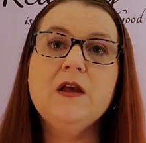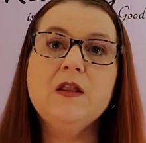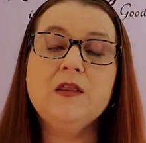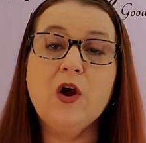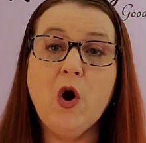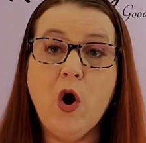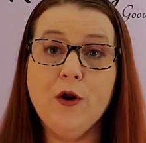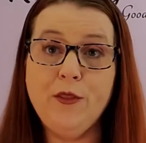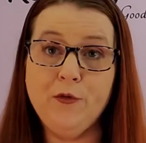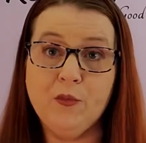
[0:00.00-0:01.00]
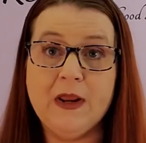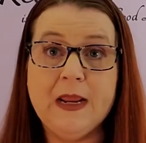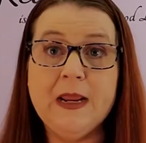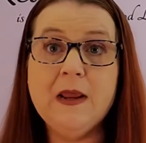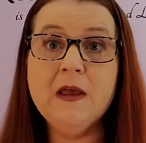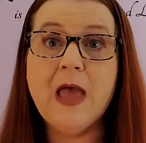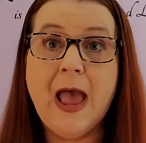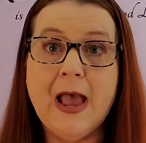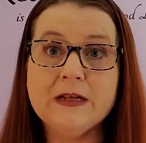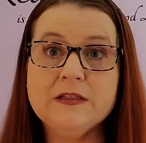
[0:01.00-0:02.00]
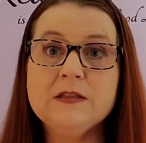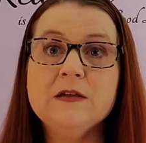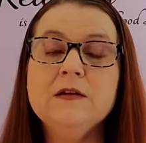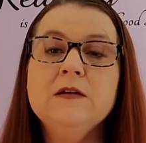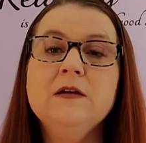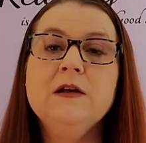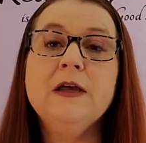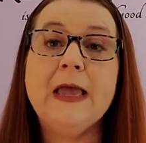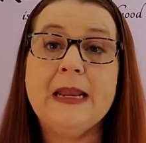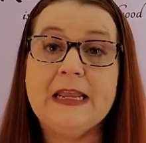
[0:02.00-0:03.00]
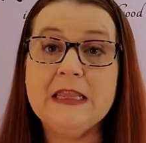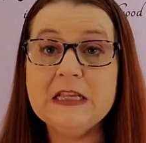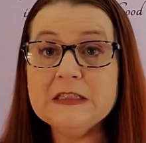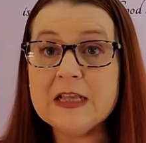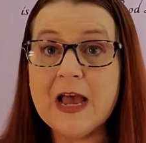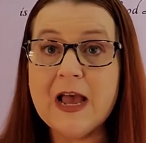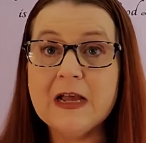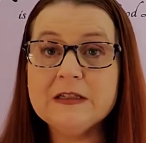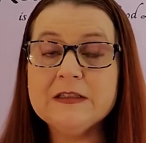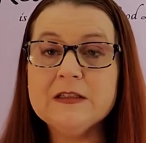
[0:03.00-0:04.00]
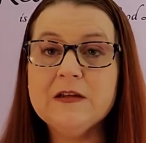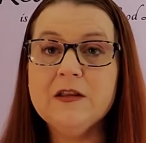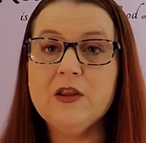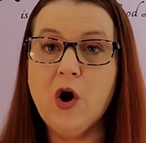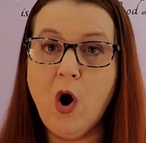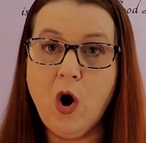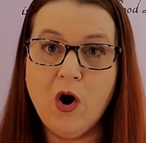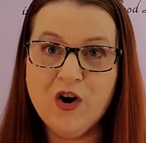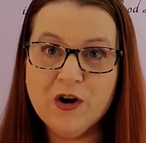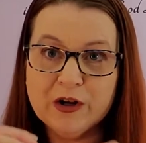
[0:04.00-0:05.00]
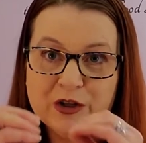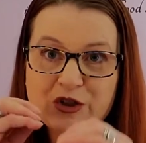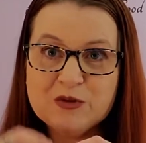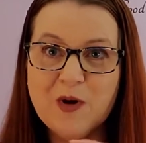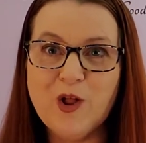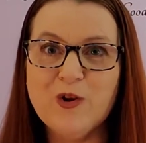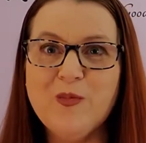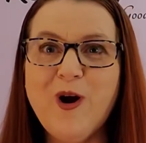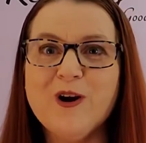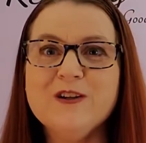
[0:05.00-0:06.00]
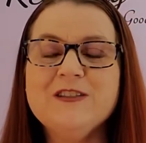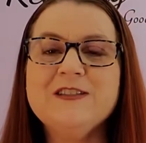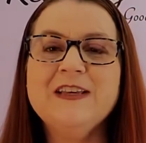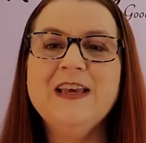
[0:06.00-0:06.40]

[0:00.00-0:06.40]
there are 3 acts, and in these acts, there are smaller parts.